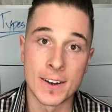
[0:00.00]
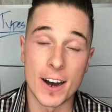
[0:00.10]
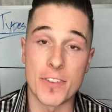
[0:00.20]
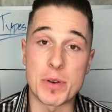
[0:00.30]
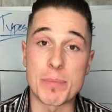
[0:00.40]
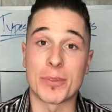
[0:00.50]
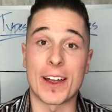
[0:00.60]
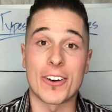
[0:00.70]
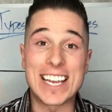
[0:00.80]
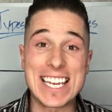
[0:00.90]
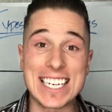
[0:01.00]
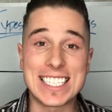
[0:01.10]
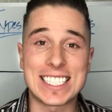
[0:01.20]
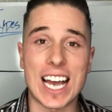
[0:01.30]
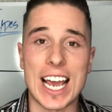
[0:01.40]
of people that are
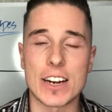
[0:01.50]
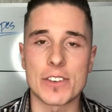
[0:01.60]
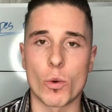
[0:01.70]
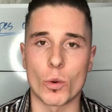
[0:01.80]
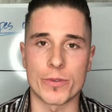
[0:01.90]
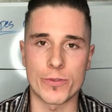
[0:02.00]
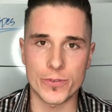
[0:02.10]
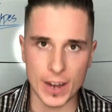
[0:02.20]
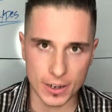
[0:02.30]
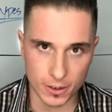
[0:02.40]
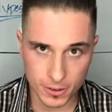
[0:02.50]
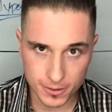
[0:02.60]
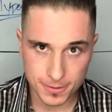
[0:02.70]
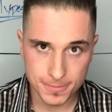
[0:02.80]
inside of your funnel.